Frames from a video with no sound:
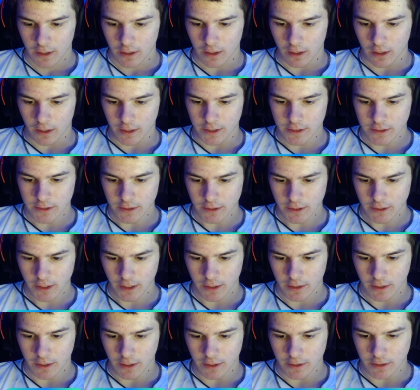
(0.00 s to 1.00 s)
He's going to
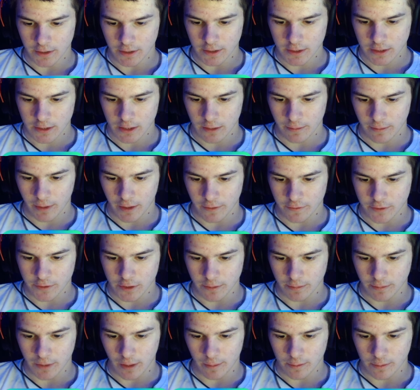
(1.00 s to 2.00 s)
get a decent amount of
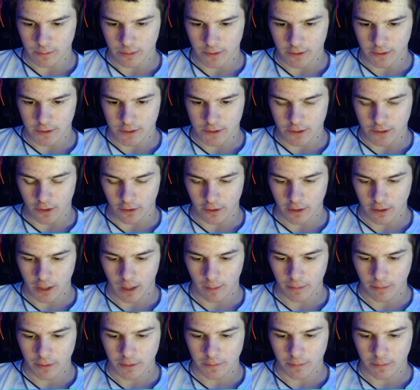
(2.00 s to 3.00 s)
chip damage with this Dark
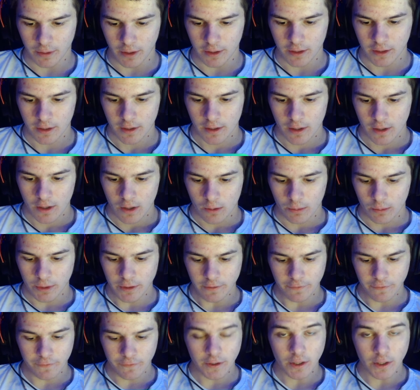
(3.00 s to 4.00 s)
Goblin, but we
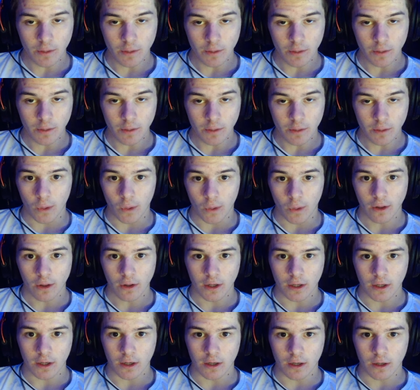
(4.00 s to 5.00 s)
defended pretty
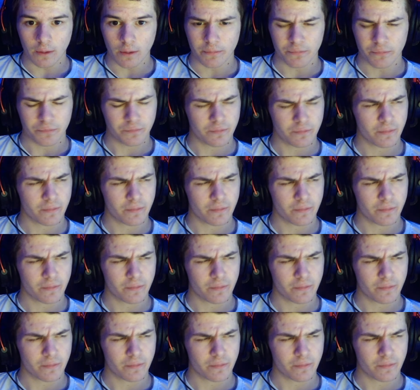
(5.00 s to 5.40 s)
well.